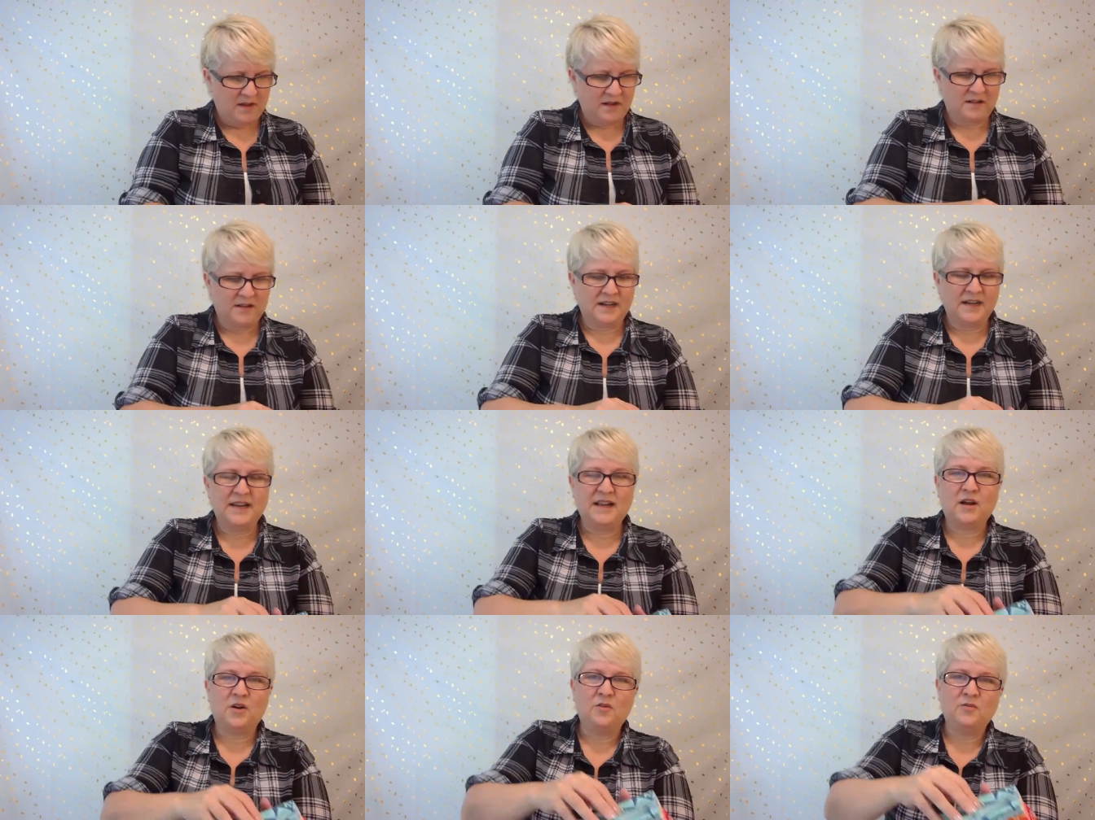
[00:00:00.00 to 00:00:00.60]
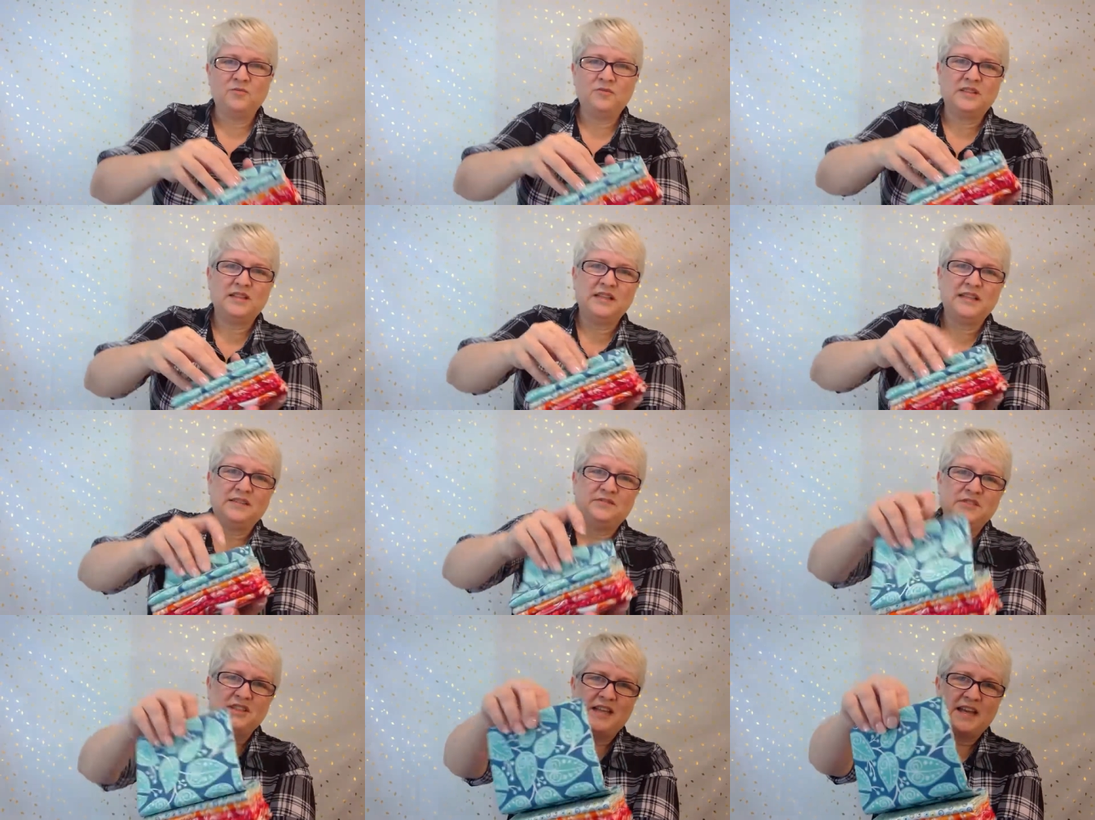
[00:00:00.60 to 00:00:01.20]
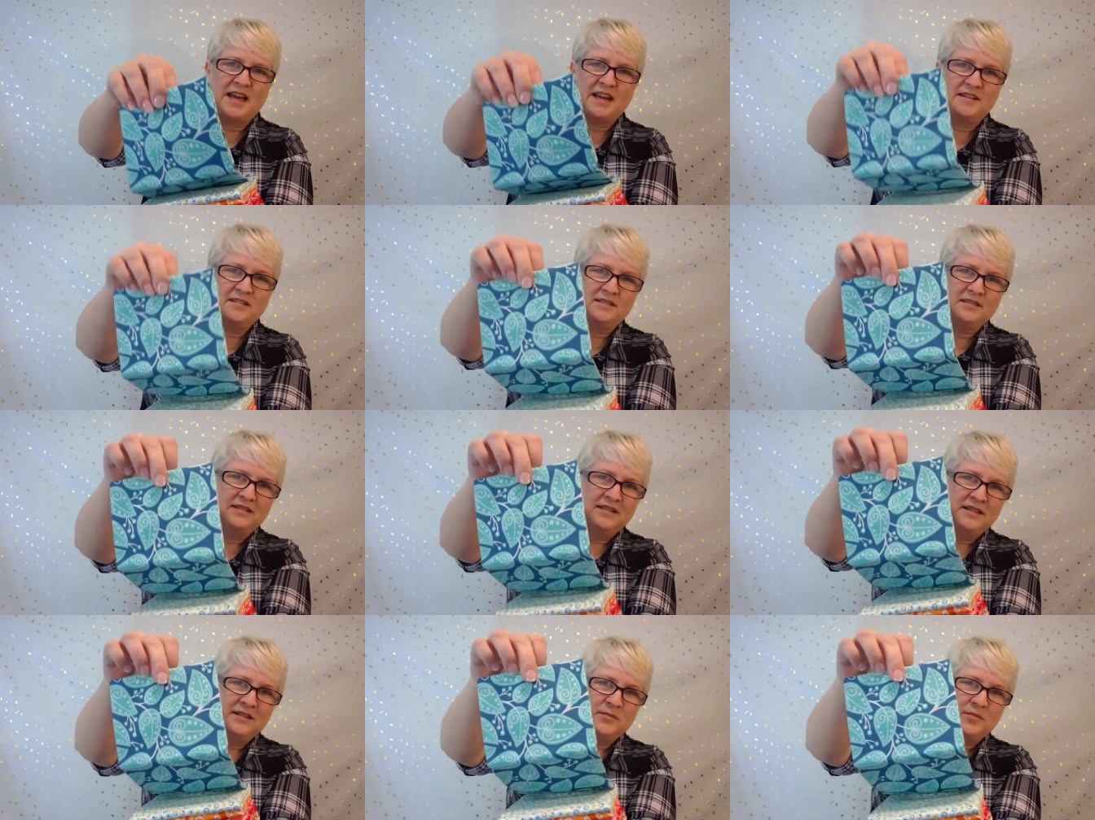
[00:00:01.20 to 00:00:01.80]
All right. Oh, the leaves again,
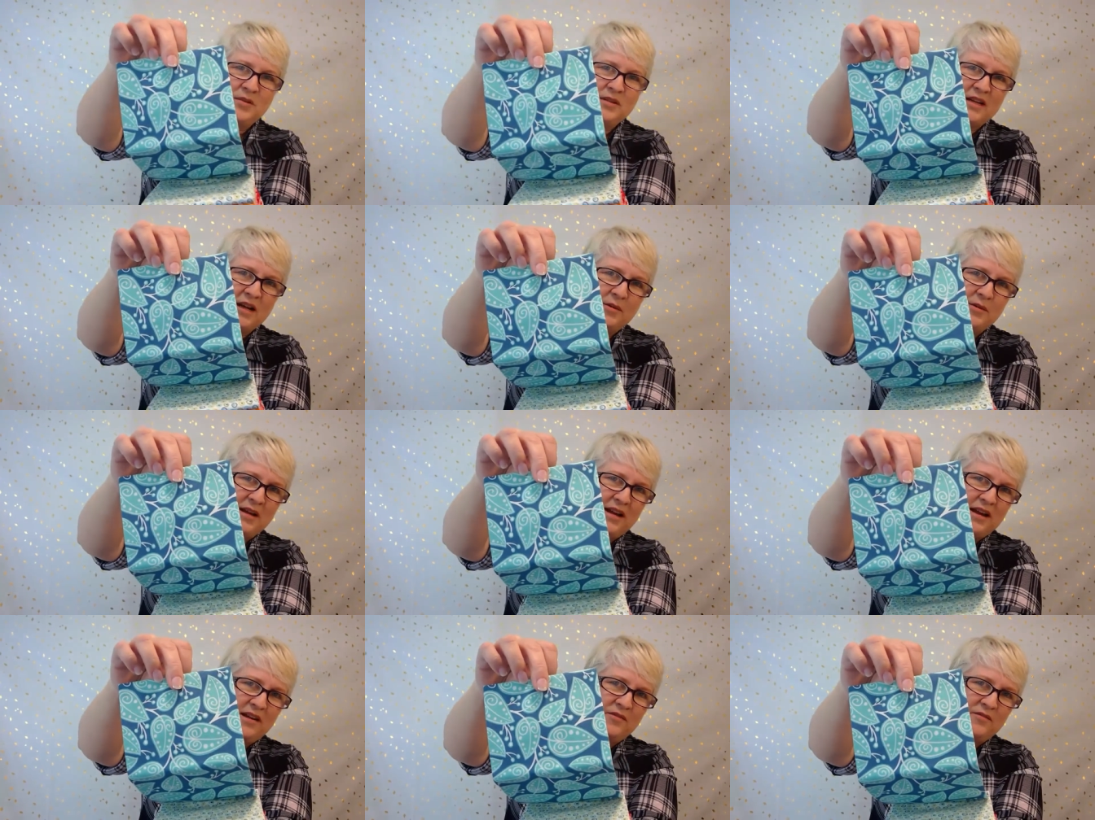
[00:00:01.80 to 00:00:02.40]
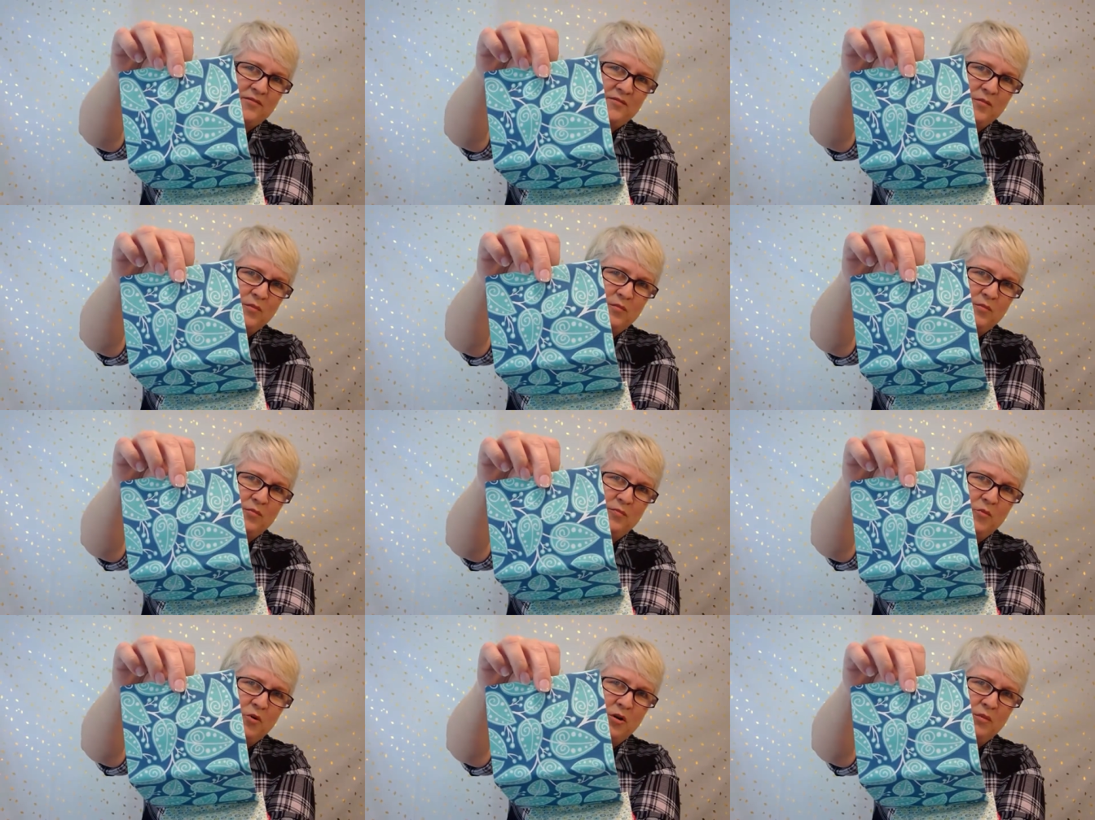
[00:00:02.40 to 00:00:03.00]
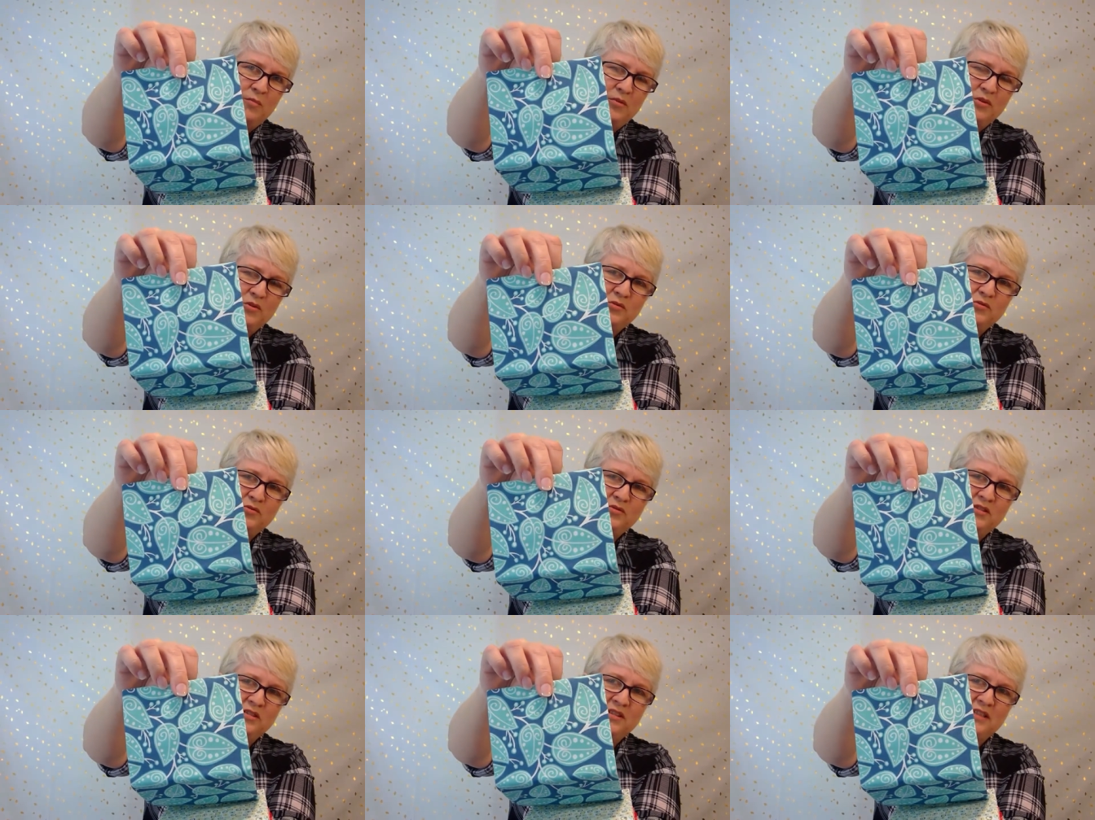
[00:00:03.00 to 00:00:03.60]
but now we have more
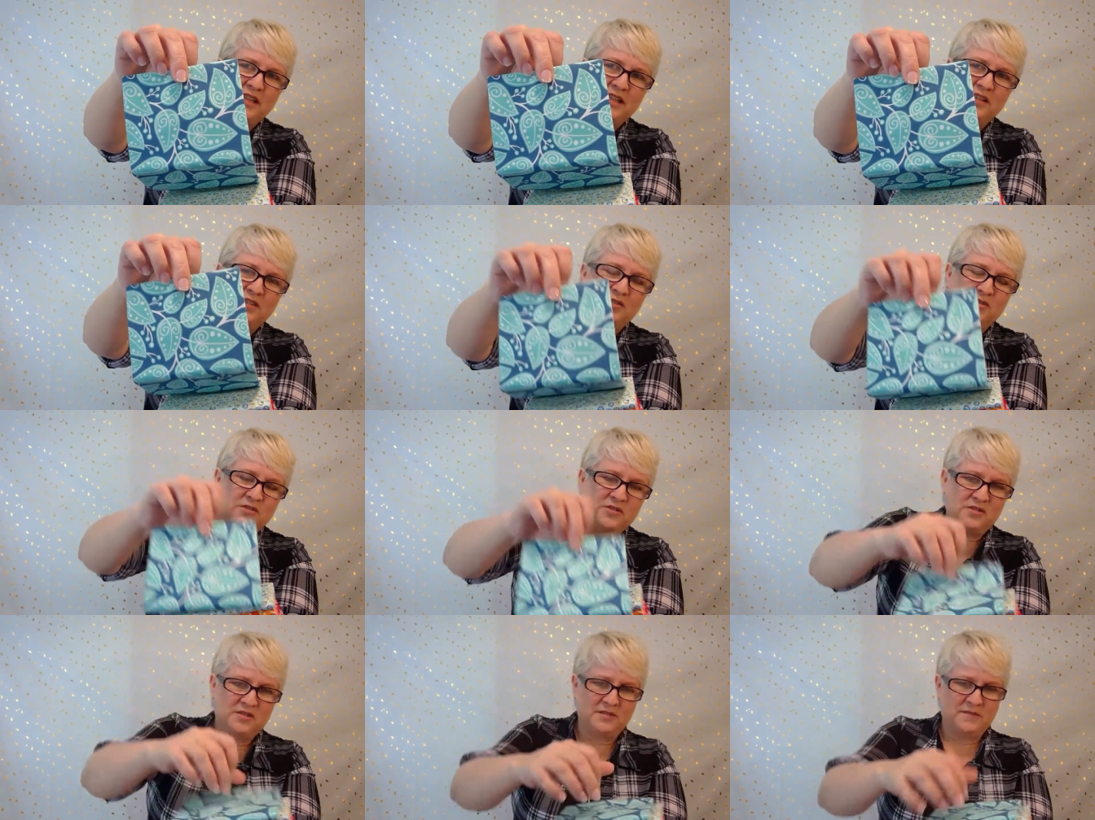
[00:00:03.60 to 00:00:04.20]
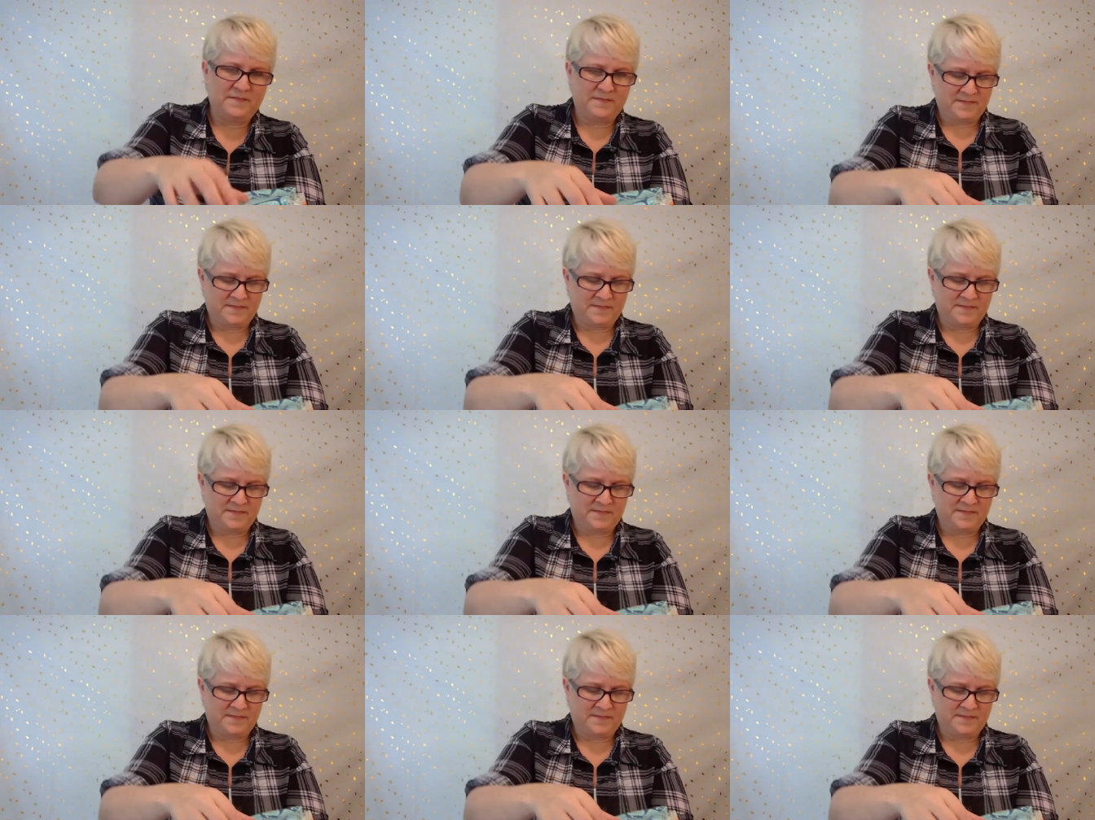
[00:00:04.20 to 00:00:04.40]
blues and teals.